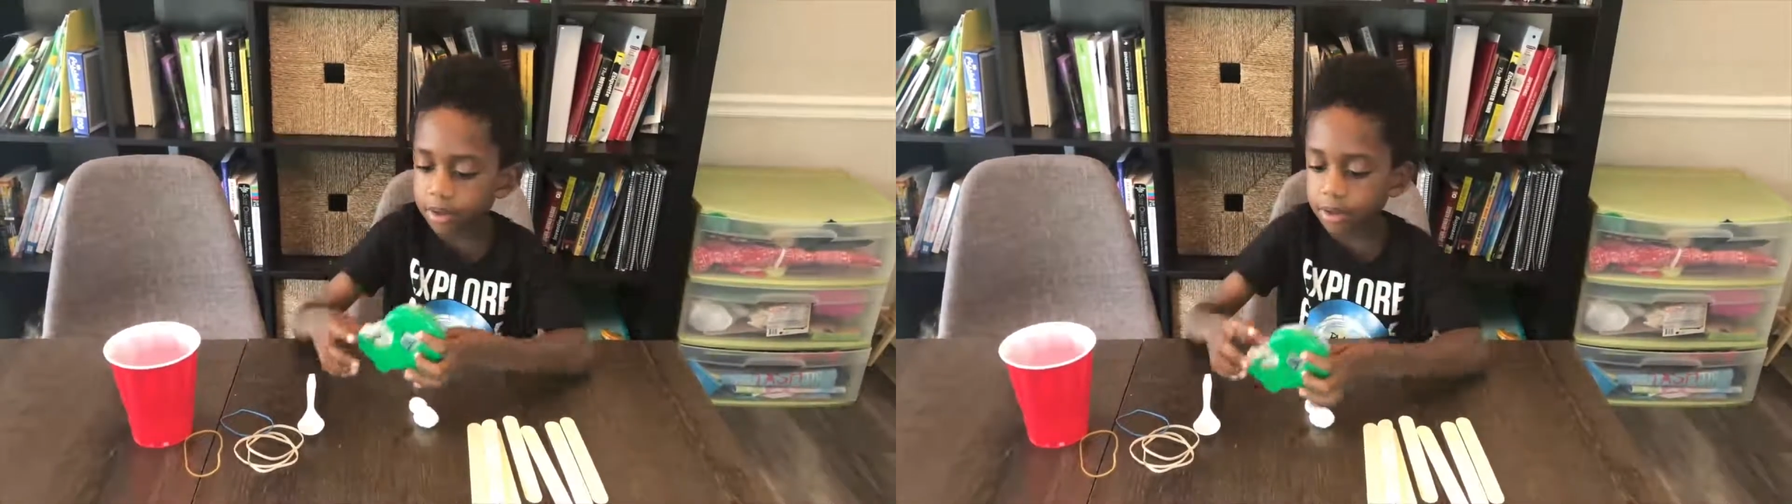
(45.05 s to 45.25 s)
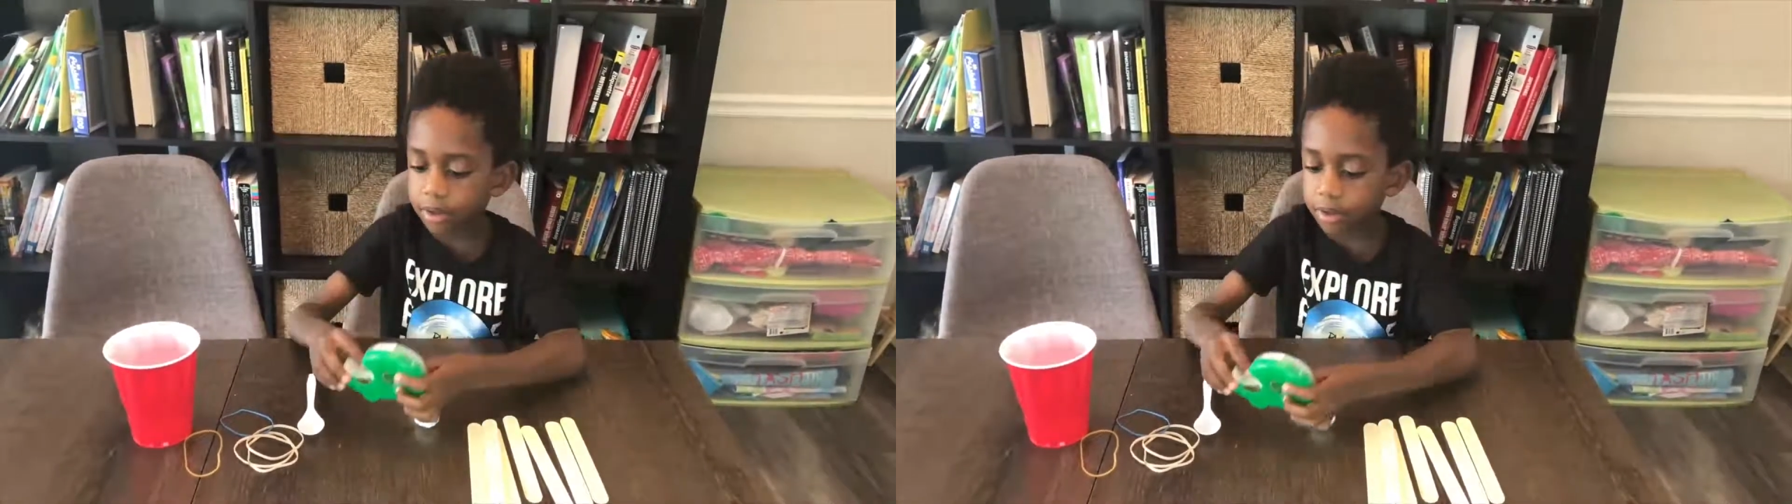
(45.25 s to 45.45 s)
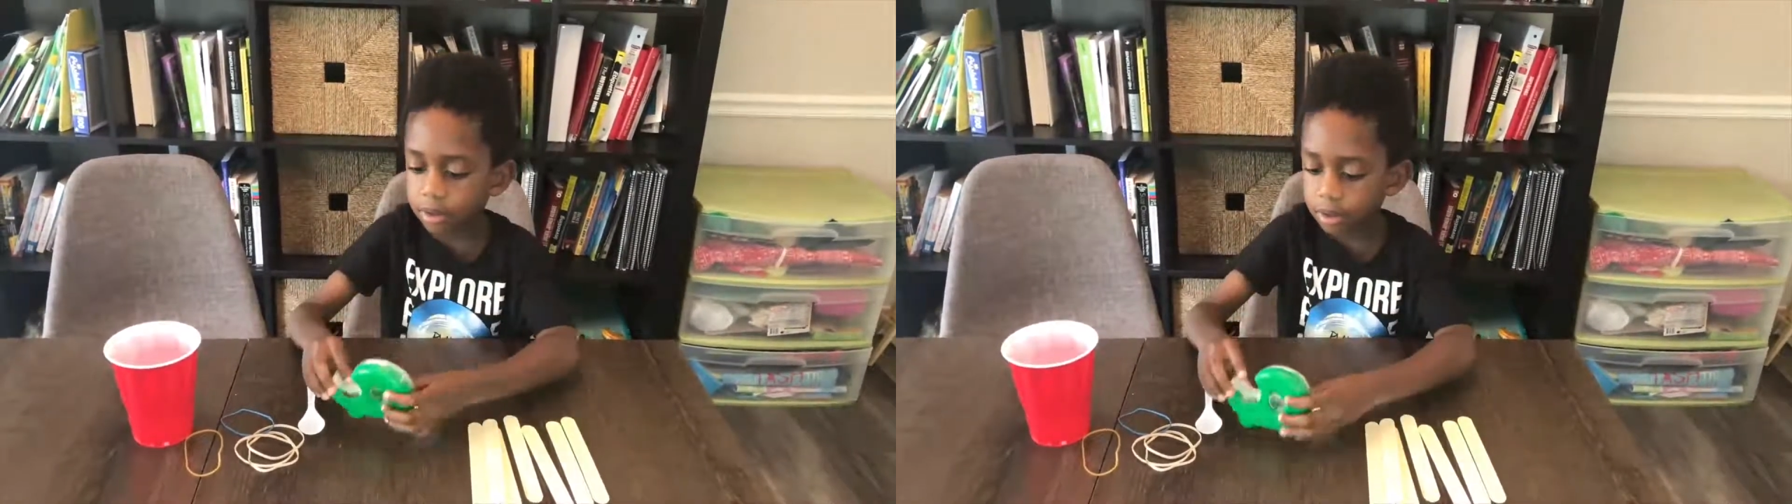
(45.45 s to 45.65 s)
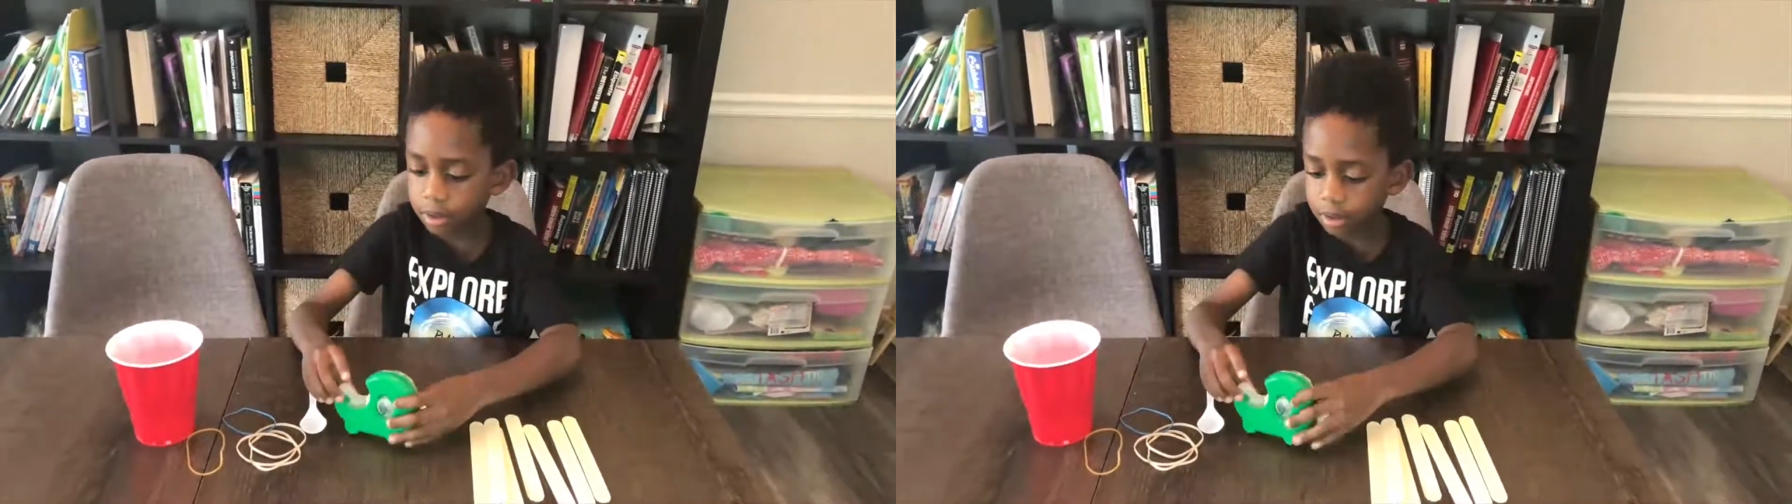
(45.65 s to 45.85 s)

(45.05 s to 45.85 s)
Okay.